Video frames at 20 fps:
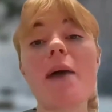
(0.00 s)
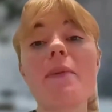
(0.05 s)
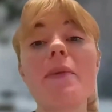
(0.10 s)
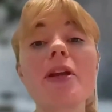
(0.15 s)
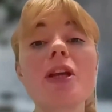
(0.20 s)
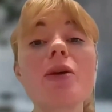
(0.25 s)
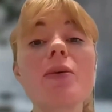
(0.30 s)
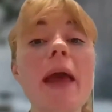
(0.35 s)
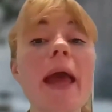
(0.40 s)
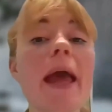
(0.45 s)
And
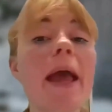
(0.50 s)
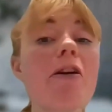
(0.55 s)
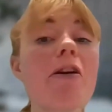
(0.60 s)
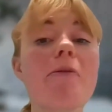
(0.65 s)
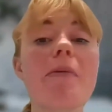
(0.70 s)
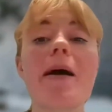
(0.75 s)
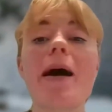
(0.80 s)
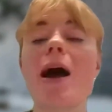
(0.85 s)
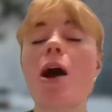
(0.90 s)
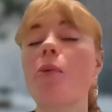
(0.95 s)
when you hear
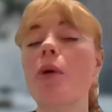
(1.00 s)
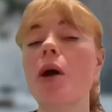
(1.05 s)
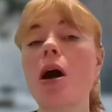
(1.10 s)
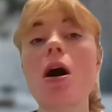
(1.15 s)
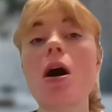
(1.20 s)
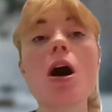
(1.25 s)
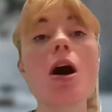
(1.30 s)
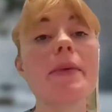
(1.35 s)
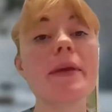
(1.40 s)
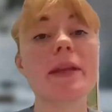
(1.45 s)
about how we're
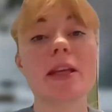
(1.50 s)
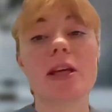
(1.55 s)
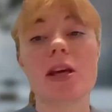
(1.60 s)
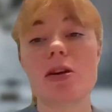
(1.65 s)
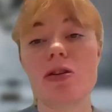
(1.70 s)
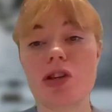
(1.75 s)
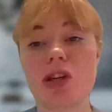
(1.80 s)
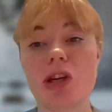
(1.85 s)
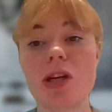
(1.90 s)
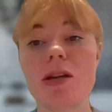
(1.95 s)
harming the
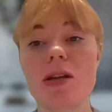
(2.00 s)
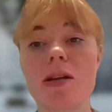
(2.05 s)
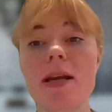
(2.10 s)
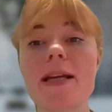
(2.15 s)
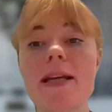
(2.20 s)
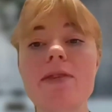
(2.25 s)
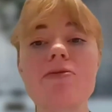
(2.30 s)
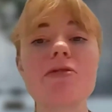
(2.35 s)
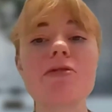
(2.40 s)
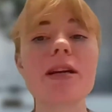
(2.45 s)
ocean,
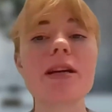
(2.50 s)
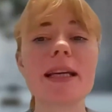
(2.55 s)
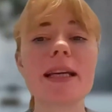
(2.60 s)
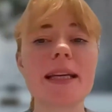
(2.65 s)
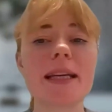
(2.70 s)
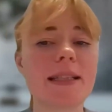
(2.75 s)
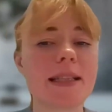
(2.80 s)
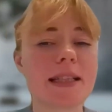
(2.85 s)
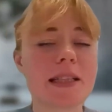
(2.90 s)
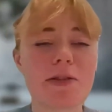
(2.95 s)
it's really
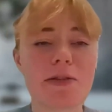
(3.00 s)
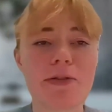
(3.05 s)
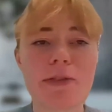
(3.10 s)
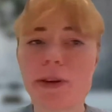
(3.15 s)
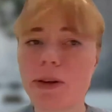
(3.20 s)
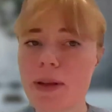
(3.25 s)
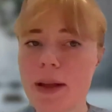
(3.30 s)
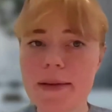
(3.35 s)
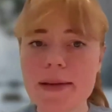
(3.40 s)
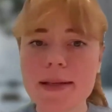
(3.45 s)
easy to
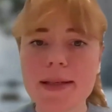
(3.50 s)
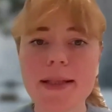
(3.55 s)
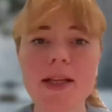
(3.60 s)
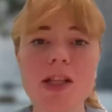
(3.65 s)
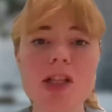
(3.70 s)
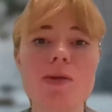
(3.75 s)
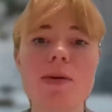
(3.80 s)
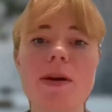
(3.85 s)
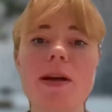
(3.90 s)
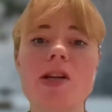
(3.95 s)
feel like the
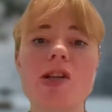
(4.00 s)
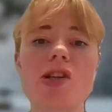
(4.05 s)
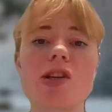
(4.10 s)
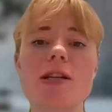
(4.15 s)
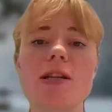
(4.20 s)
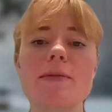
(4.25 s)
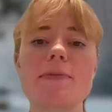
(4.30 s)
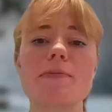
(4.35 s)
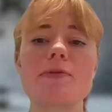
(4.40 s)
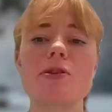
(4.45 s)
situation
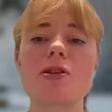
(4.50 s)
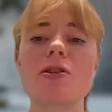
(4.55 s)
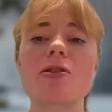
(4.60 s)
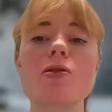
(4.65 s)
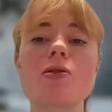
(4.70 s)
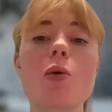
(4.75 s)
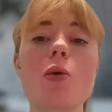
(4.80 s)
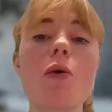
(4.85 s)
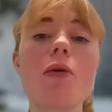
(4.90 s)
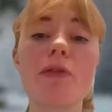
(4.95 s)
is just
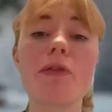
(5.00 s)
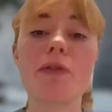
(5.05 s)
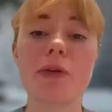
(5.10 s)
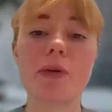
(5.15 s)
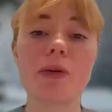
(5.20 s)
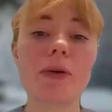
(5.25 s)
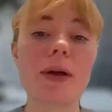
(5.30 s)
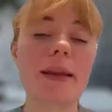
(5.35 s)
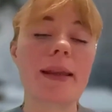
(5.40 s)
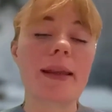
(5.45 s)

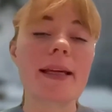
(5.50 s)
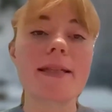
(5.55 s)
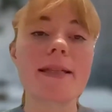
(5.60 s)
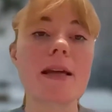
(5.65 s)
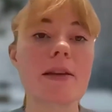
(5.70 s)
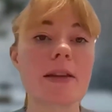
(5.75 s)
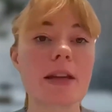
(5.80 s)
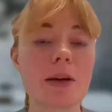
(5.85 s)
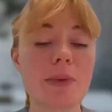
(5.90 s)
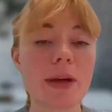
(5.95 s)
awful and there's
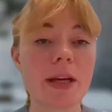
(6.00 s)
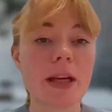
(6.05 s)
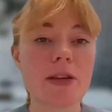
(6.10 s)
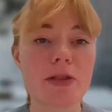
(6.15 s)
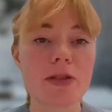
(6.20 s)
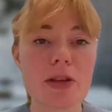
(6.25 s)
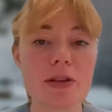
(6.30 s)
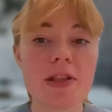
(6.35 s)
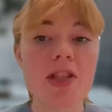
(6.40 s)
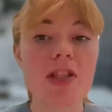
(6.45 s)
nothing we can
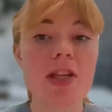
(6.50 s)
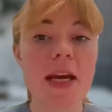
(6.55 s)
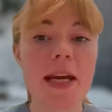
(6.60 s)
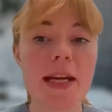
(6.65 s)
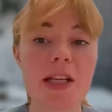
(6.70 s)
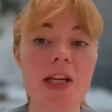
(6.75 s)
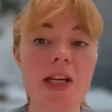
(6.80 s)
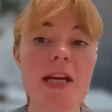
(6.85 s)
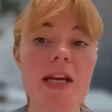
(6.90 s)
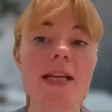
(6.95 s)
do to
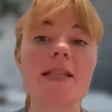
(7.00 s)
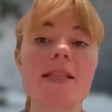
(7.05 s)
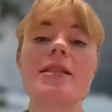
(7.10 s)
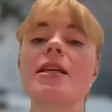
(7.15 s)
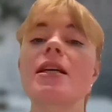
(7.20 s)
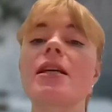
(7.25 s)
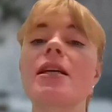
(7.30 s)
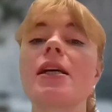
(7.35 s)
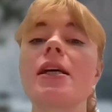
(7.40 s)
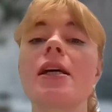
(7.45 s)
change it.
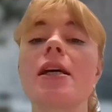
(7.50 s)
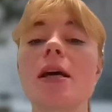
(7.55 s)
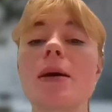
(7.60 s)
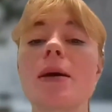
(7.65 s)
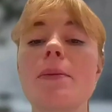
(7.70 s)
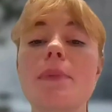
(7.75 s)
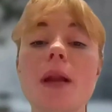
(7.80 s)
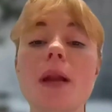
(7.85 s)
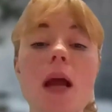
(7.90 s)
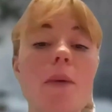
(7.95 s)

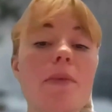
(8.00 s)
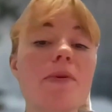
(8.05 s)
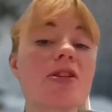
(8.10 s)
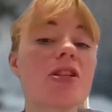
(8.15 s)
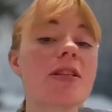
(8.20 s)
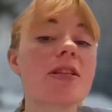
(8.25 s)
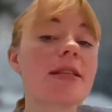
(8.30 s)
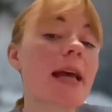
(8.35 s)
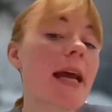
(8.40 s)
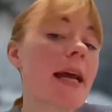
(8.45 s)
But I would
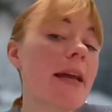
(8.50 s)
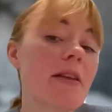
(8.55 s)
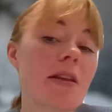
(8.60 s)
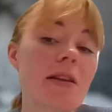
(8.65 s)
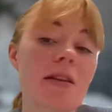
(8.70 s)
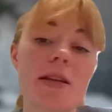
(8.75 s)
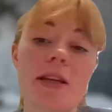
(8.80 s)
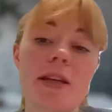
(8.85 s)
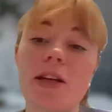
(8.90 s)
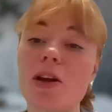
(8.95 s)
just say
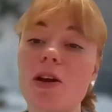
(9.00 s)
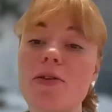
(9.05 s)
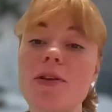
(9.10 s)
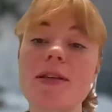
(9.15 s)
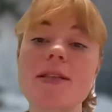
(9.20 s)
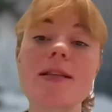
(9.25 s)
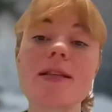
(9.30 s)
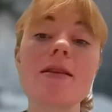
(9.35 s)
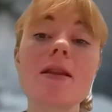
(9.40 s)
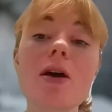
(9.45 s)
that,
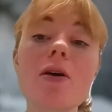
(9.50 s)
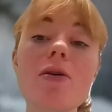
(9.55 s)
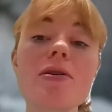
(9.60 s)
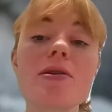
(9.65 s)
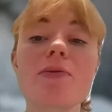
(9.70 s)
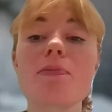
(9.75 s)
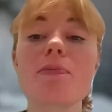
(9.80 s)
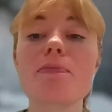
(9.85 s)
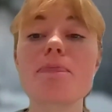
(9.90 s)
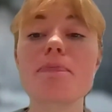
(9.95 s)
there's loads
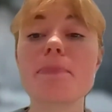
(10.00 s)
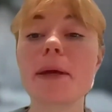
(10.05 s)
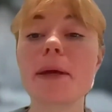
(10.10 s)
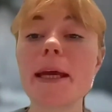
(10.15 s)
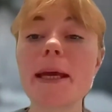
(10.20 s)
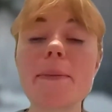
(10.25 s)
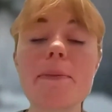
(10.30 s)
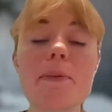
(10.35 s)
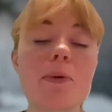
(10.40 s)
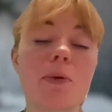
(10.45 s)
of
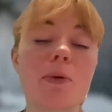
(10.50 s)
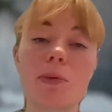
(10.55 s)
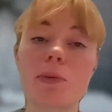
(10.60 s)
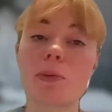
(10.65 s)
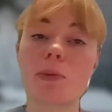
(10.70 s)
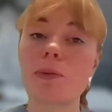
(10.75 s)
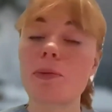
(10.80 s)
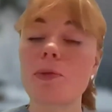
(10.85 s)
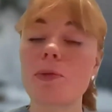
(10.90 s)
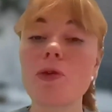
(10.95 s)

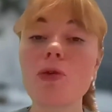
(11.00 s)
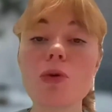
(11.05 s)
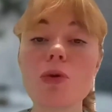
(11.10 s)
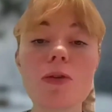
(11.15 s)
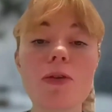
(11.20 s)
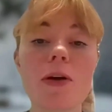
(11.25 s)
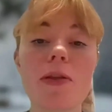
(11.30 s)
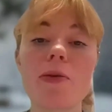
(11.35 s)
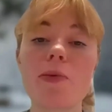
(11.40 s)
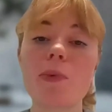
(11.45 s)
people all
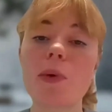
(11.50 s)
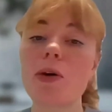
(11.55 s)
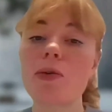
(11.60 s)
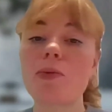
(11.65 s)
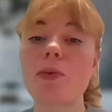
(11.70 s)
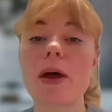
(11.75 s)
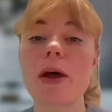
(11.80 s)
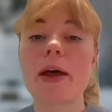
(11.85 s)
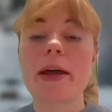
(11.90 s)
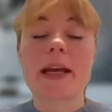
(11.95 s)
around the
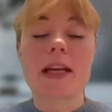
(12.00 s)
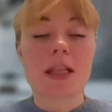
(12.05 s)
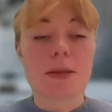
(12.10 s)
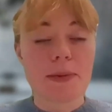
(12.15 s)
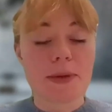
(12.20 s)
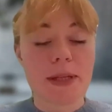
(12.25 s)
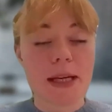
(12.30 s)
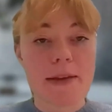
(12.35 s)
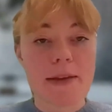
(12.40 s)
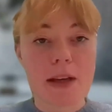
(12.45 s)
world working to
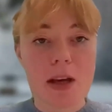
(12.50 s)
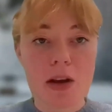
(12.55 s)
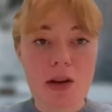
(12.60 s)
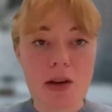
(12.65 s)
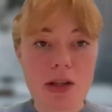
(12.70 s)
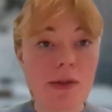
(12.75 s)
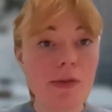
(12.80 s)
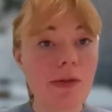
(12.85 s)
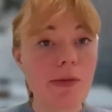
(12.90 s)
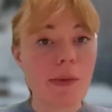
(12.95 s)
protect the
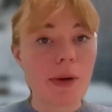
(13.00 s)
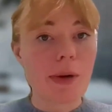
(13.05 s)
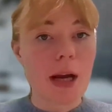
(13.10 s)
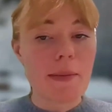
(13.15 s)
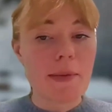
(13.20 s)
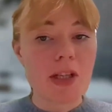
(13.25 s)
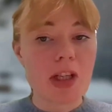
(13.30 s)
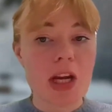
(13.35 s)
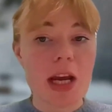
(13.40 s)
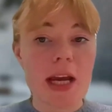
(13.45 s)
ocean from
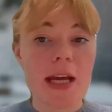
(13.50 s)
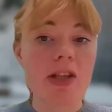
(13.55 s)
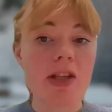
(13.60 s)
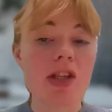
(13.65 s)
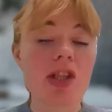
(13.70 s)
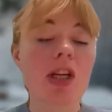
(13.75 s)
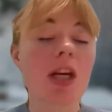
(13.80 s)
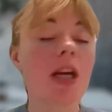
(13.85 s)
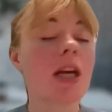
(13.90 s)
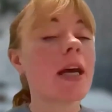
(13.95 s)
climate
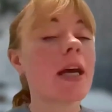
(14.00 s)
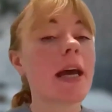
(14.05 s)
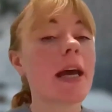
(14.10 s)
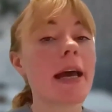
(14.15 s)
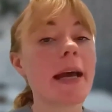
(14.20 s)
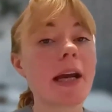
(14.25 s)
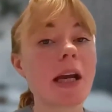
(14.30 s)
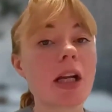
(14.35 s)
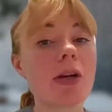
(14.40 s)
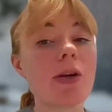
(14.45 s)
change,
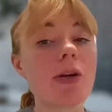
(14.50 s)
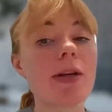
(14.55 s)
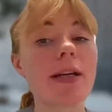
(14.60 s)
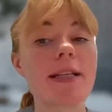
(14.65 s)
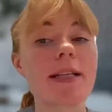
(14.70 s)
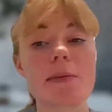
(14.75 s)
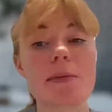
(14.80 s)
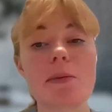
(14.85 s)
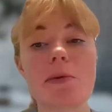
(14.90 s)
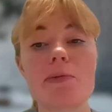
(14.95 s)

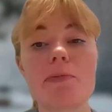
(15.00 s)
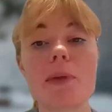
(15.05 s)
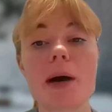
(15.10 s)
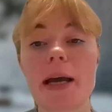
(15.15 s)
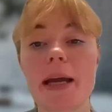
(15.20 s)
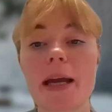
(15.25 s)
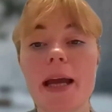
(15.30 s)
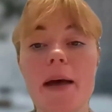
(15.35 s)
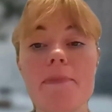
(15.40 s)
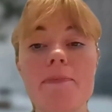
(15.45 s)
including some of
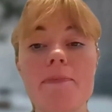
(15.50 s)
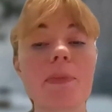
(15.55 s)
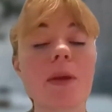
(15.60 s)
my